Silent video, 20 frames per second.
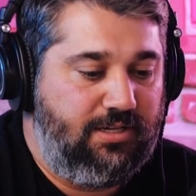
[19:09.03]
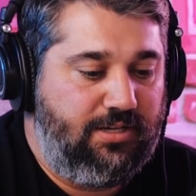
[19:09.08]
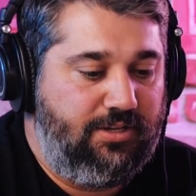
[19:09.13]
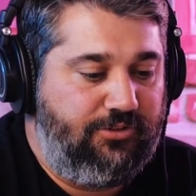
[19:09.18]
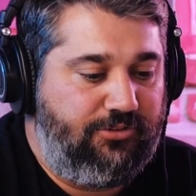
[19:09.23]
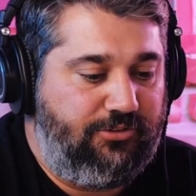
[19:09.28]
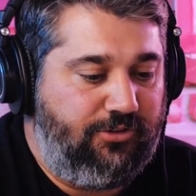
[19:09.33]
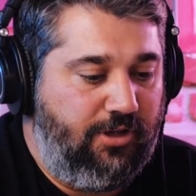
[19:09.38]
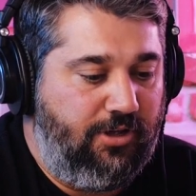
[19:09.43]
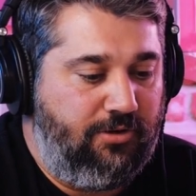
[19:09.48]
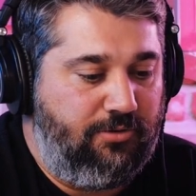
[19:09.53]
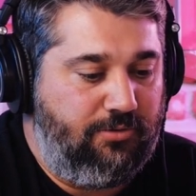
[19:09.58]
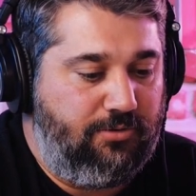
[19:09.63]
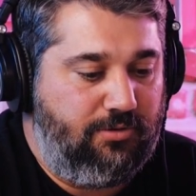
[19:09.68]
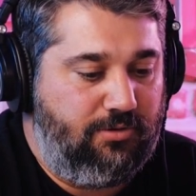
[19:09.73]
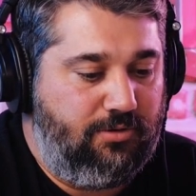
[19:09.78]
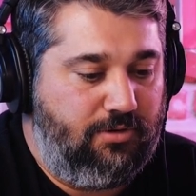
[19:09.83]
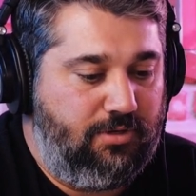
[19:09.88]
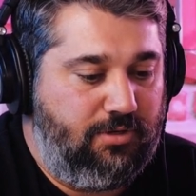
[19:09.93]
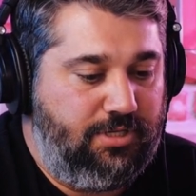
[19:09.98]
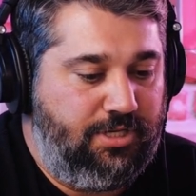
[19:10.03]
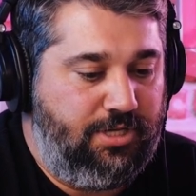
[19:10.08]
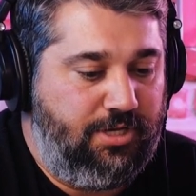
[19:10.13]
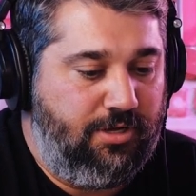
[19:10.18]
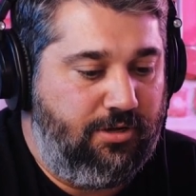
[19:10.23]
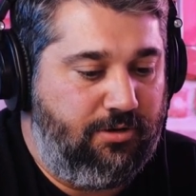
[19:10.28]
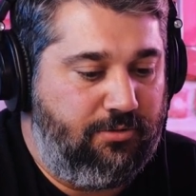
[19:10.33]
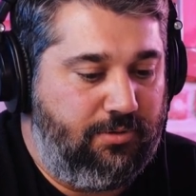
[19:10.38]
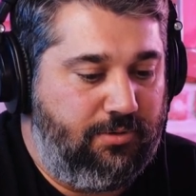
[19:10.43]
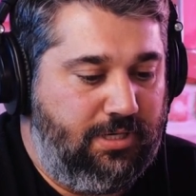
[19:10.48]
So, you
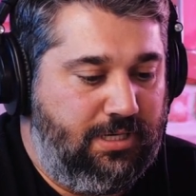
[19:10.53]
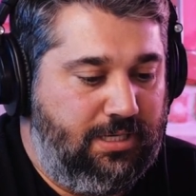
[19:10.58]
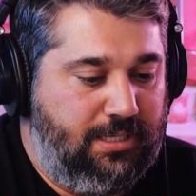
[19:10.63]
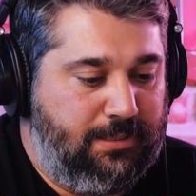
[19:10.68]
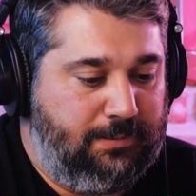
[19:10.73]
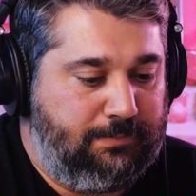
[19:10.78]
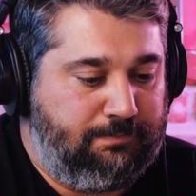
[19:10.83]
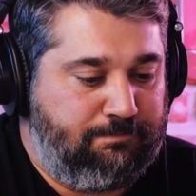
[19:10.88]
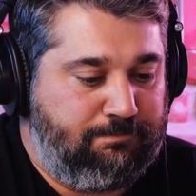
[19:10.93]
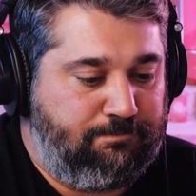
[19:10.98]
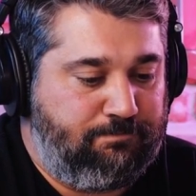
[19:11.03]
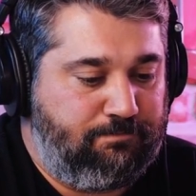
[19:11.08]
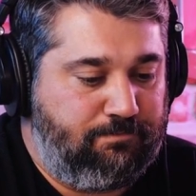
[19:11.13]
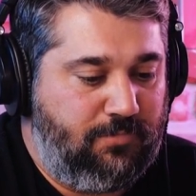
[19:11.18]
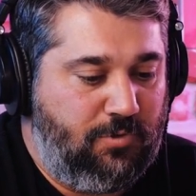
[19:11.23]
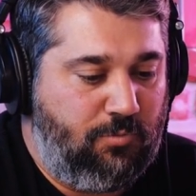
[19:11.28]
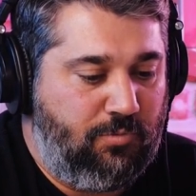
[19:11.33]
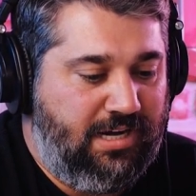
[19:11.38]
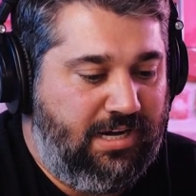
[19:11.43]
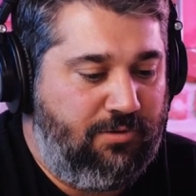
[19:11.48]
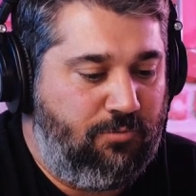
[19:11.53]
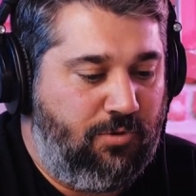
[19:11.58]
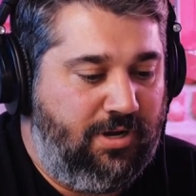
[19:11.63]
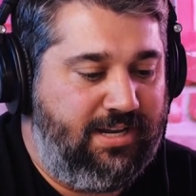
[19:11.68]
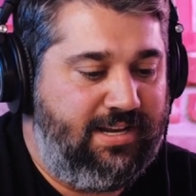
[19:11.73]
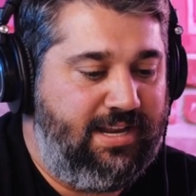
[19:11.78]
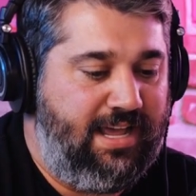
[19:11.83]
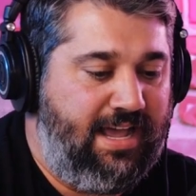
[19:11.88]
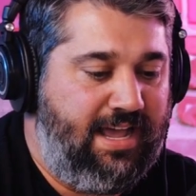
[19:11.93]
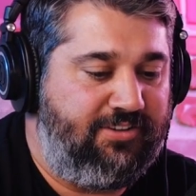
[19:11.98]
know, what I
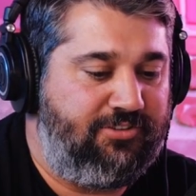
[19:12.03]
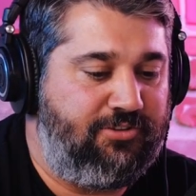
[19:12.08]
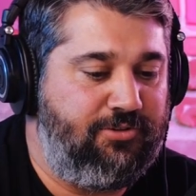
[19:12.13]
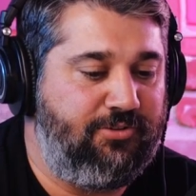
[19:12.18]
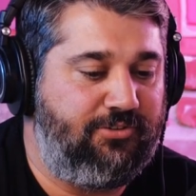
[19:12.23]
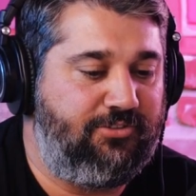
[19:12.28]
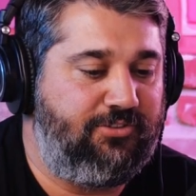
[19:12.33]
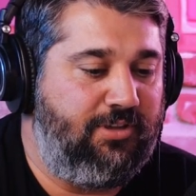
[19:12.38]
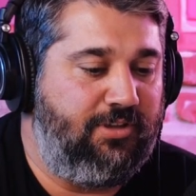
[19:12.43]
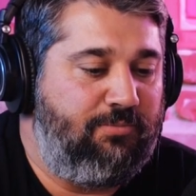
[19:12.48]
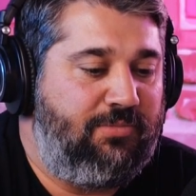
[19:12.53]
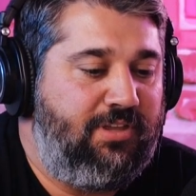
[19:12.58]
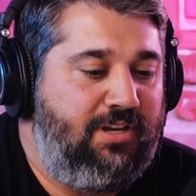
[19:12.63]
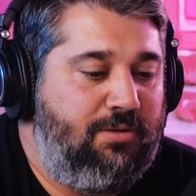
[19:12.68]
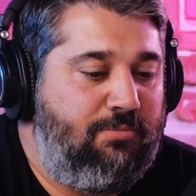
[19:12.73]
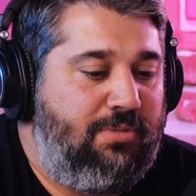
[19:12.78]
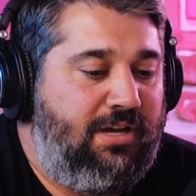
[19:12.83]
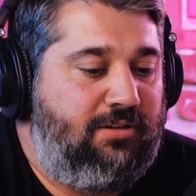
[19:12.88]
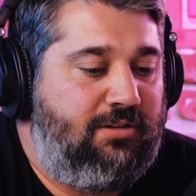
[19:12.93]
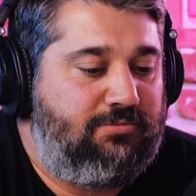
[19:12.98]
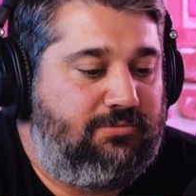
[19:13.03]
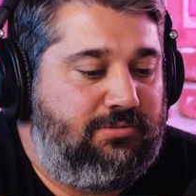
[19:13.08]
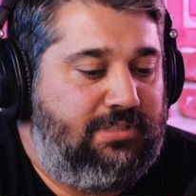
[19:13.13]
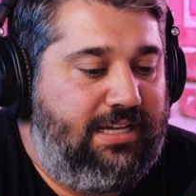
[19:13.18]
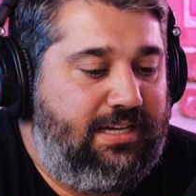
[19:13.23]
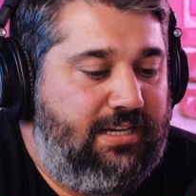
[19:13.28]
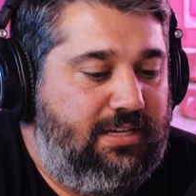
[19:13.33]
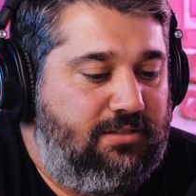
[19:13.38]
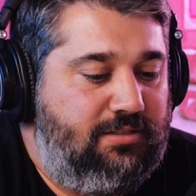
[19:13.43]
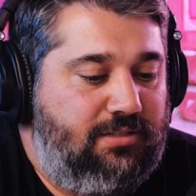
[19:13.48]
wanted to ask you is something about
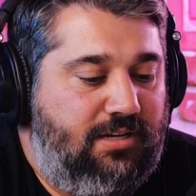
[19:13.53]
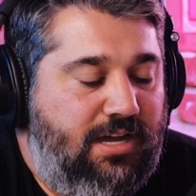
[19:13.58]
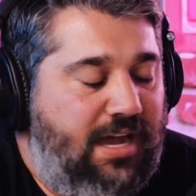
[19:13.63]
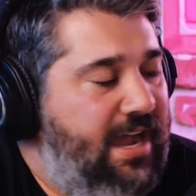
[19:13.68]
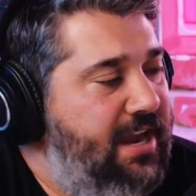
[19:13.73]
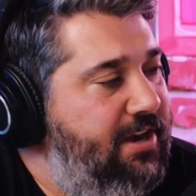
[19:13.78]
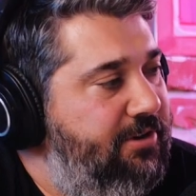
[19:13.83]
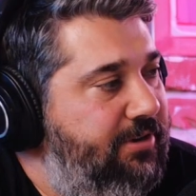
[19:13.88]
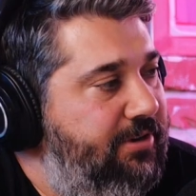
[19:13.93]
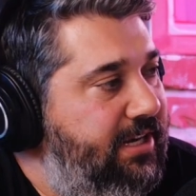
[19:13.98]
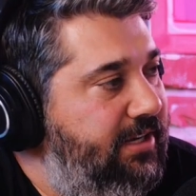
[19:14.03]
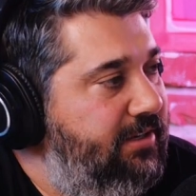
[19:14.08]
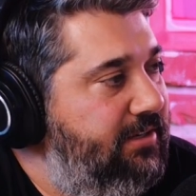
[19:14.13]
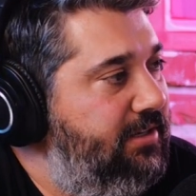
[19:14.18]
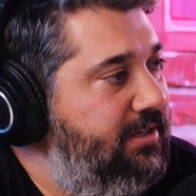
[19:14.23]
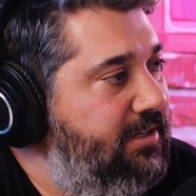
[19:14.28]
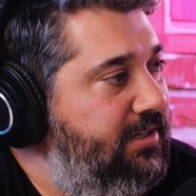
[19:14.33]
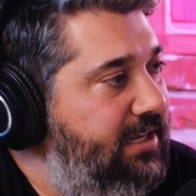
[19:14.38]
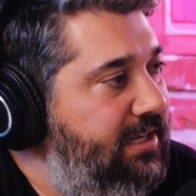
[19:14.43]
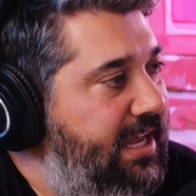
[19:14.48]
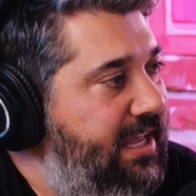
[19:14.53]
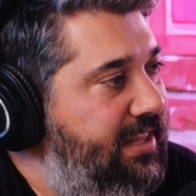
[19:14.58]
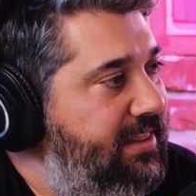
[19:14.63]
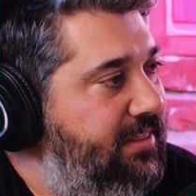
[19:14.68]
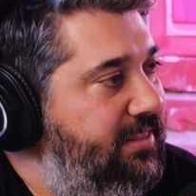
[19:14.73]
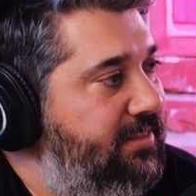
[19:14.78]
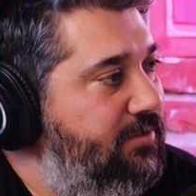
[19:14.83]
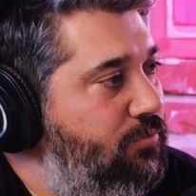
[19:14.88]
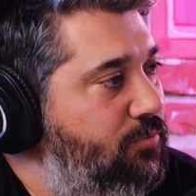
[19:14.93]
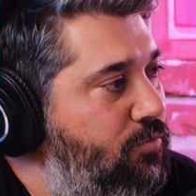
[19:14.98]
like hiring. Okay.
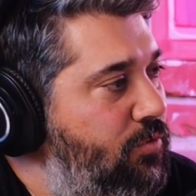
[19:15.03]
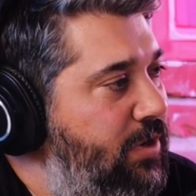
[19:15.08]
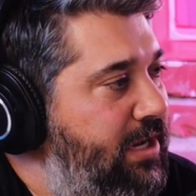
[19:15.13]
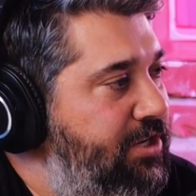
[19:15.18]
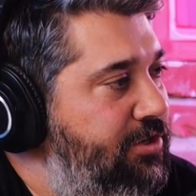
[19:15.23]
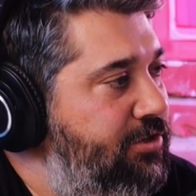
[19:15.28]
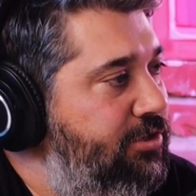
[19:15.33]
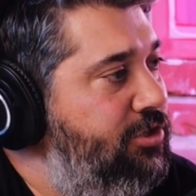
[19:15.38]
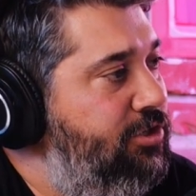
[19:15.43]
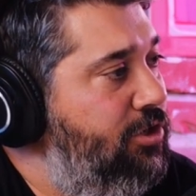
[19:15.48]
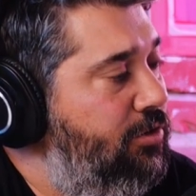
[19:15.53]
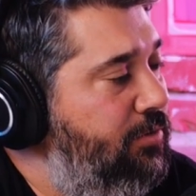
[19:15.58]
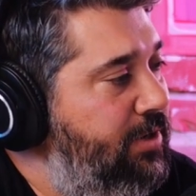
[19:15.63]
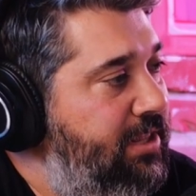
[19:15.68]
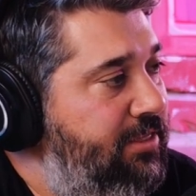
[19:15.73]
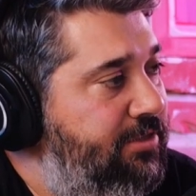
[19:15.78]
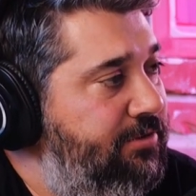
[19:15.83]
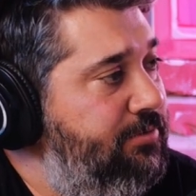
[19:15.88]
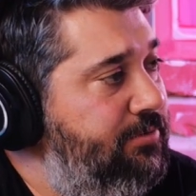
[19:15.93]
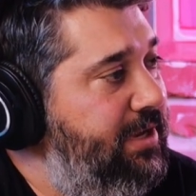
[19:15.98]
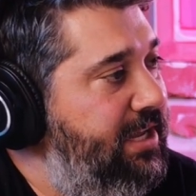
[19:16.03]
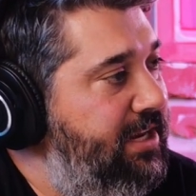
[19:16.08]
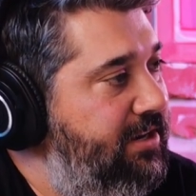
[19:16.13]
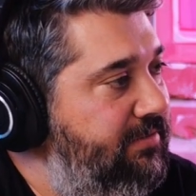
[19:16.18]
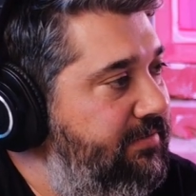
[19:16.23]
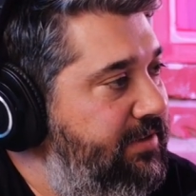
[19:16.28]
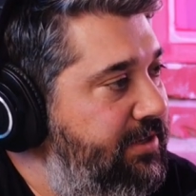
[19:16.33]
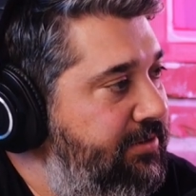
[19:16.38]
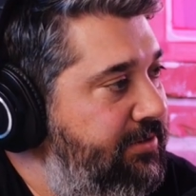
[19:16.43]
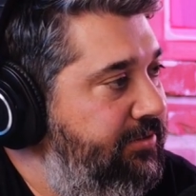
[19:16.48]
And when you're going through
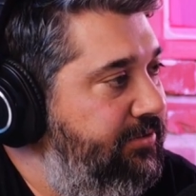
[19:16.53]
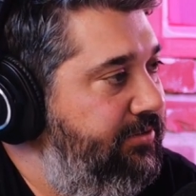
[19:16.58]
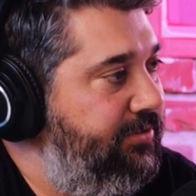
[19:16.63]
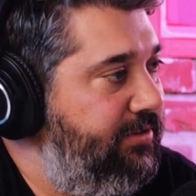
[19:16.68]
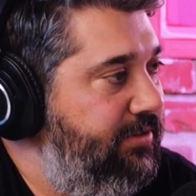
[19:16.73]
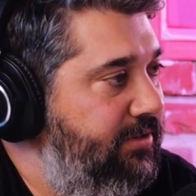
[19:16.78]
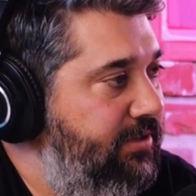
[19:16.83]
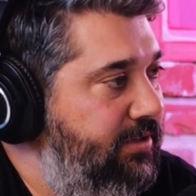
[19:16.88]
interviews,